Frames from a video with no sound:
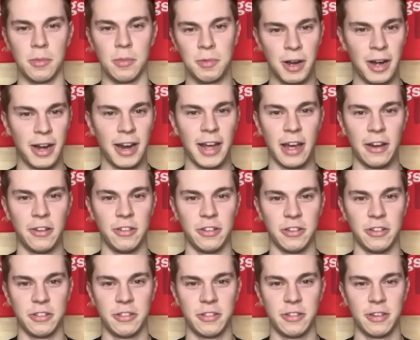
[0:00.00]
and Brett
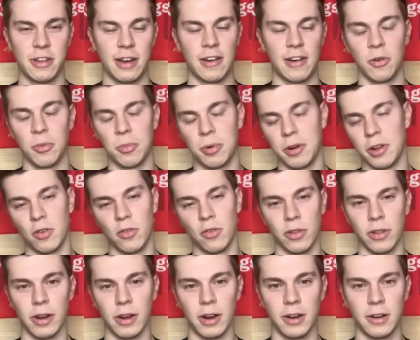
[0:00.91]
Hedges and everybody
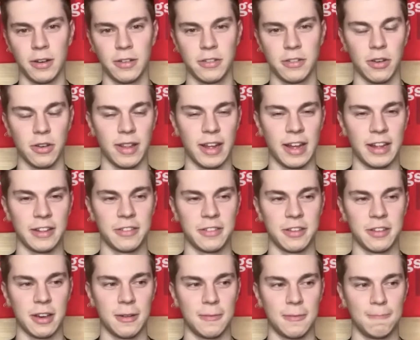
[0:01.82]
over there. So
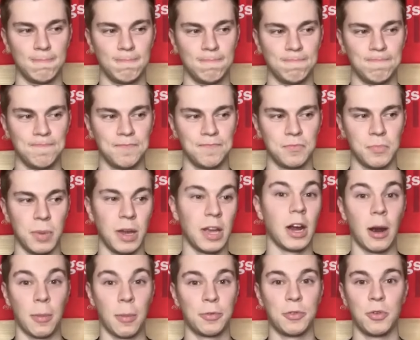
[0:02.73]
that's a yeah. um,
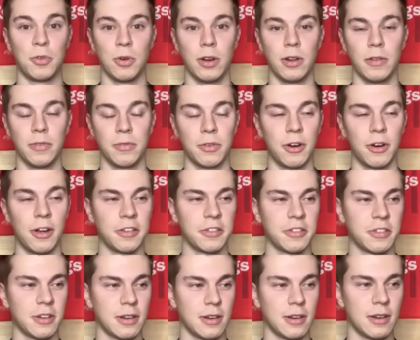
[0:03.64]
big opportunity for
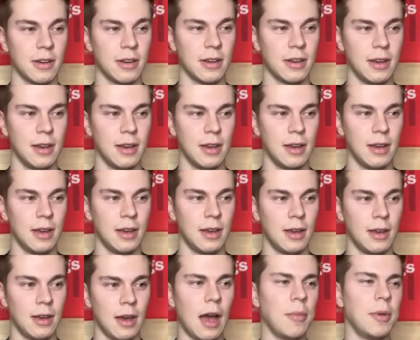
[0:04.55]
us. And
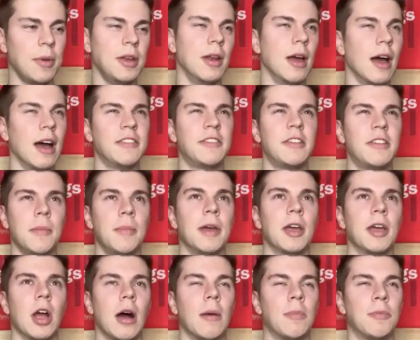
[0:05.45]
I mean, I say
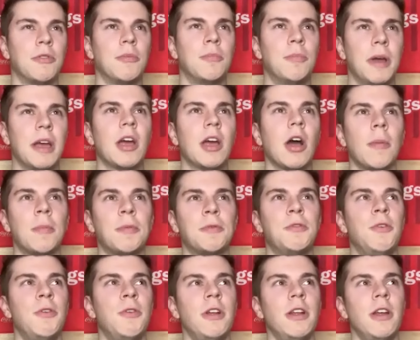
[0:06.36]
big op big
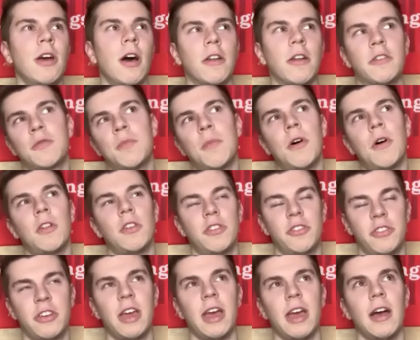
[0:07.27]
opportunity on a smaller
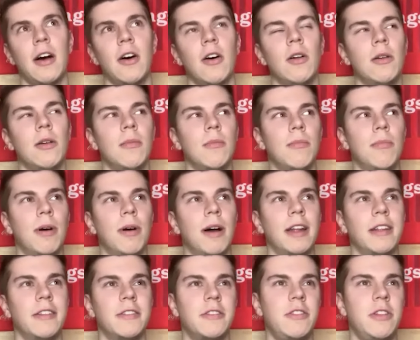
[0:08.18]
scale,
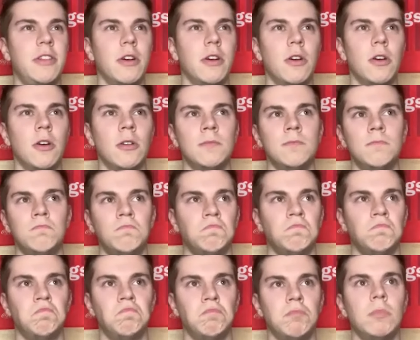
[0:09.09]
but still
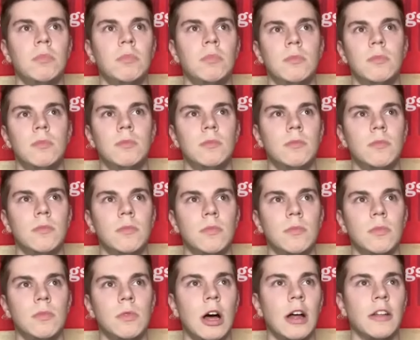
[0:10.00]

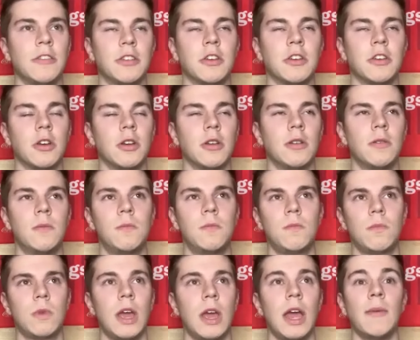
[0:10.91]
lots of good
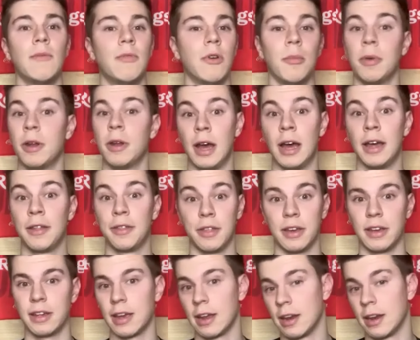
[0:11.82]
came from it, I think.